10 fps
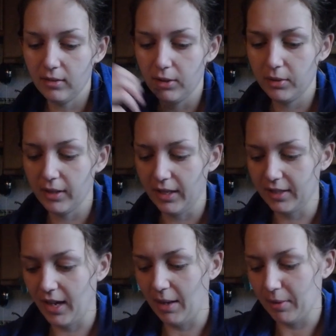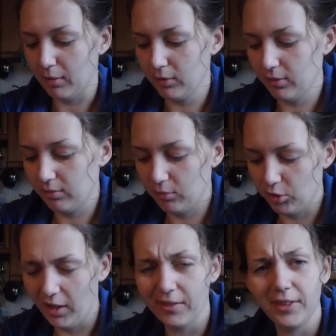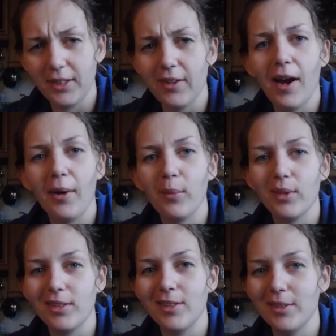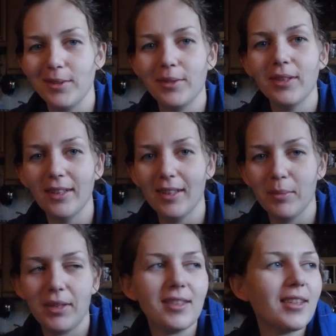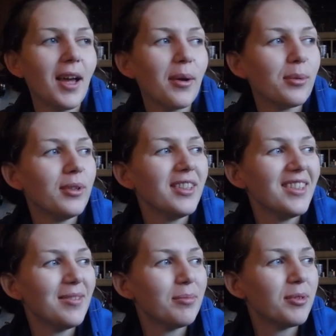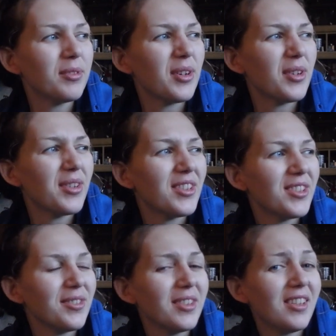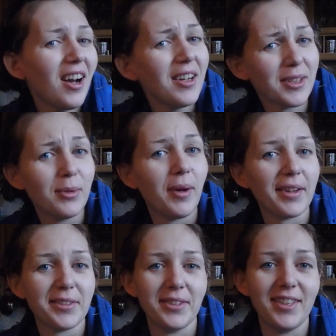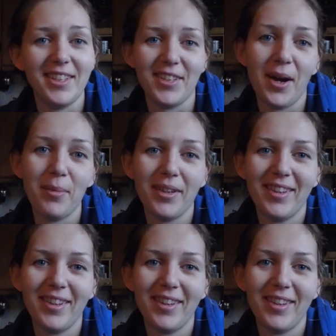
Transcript: during that time, I will try to figure out what to do uh, because I would prefer to not go back to a day job.